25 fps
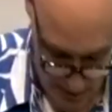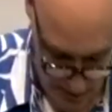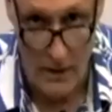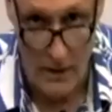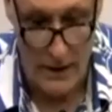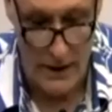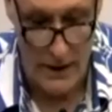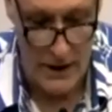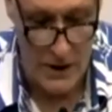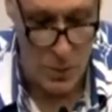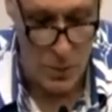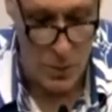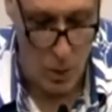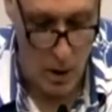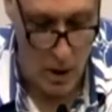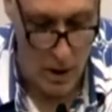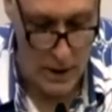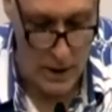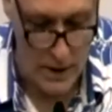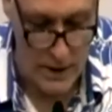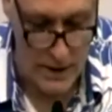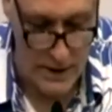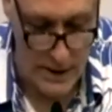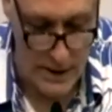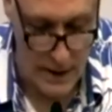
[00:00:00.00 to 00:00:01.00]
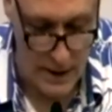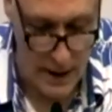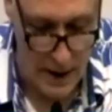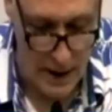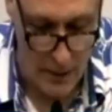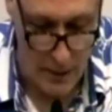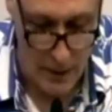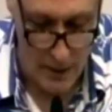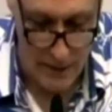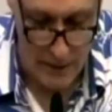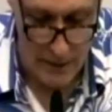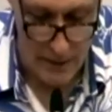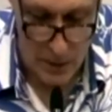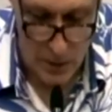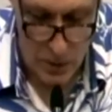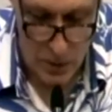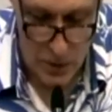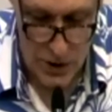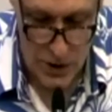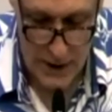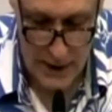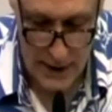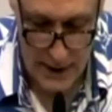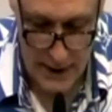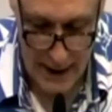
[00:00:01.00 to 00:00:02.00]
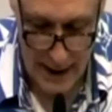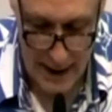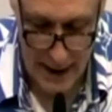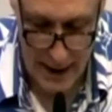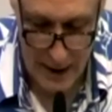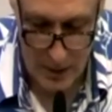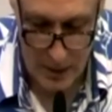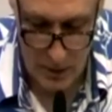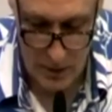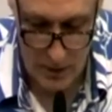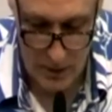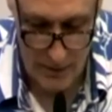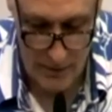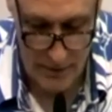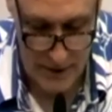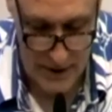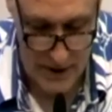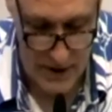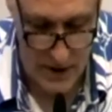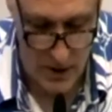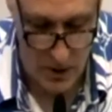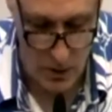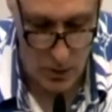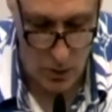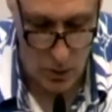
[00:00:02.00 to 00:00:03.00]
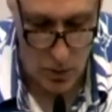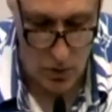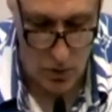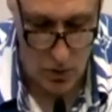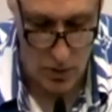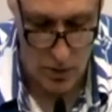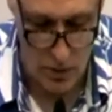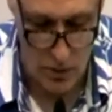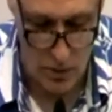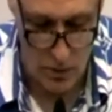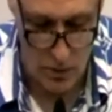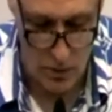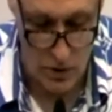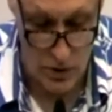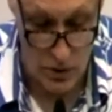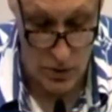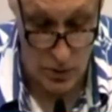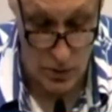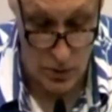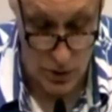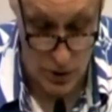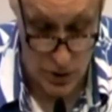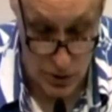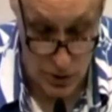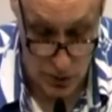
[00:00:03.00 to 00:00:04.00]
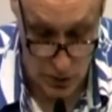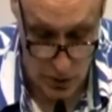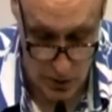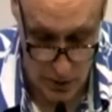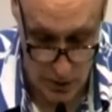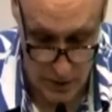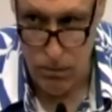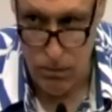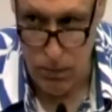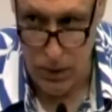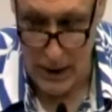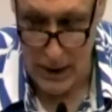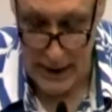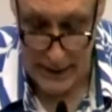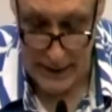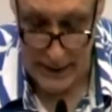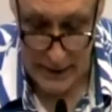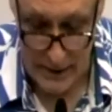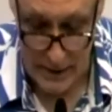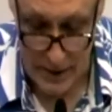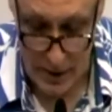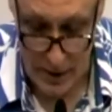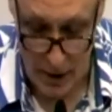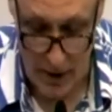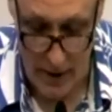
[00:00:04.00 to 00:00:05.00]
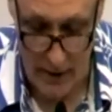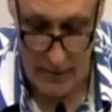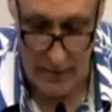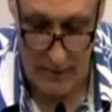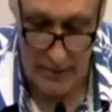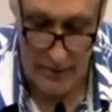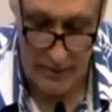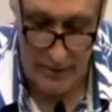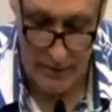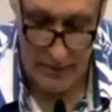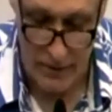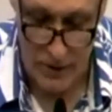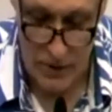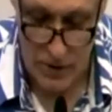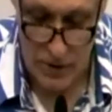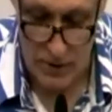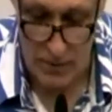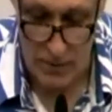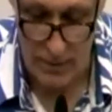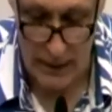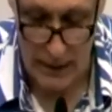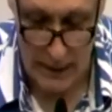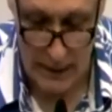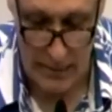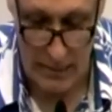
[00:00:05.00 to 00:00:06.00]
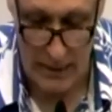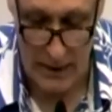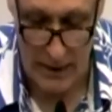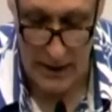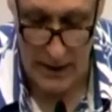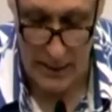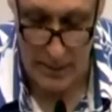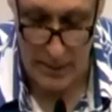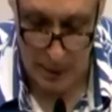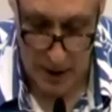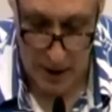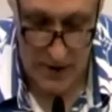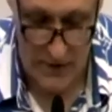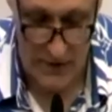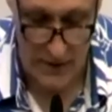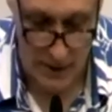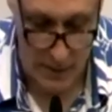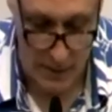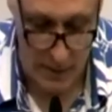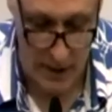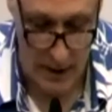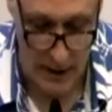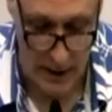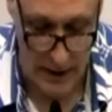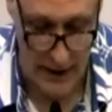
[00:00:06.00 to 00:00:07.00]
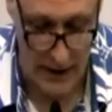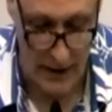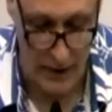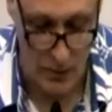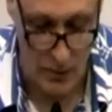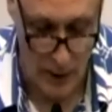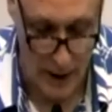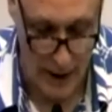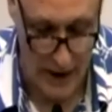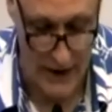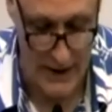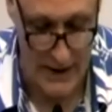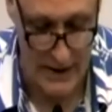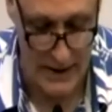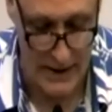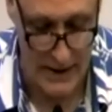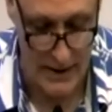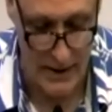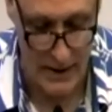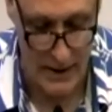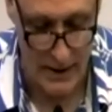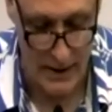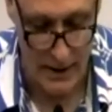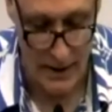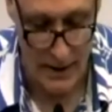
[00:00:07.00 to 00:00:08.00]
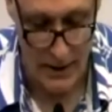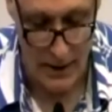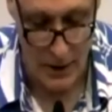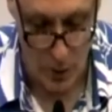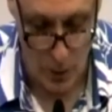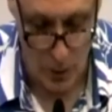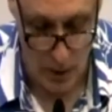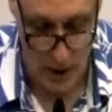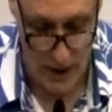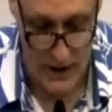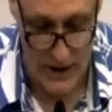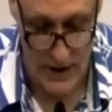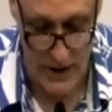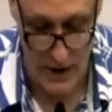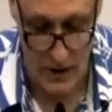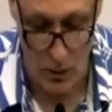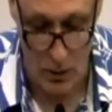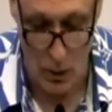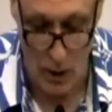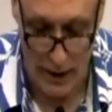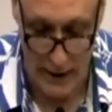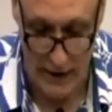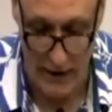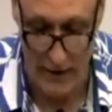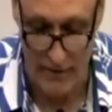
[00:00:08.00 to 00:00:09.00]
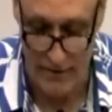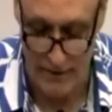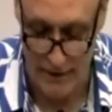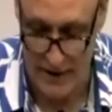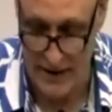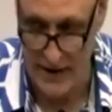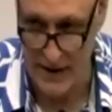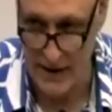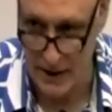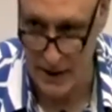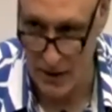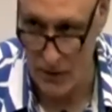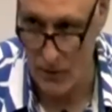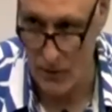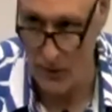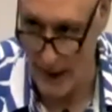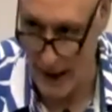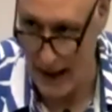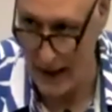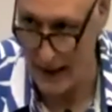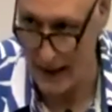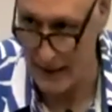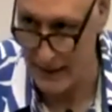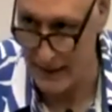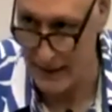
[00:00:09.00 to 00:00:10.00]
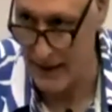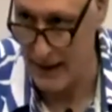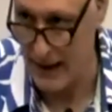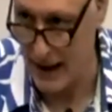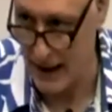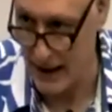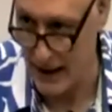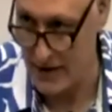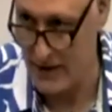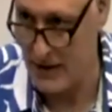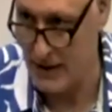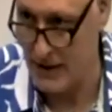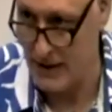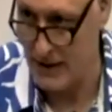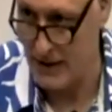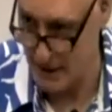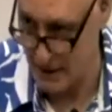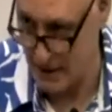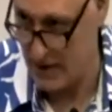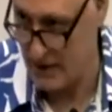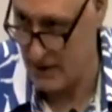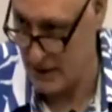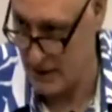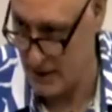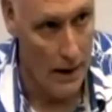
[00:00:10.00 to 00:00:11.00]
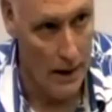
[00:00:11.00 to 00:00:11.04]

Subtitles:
This was a revolution in how the physical world was understood. But at the time, for some people in the Bolshevik Party, it raised the question whether physical reality actually existed.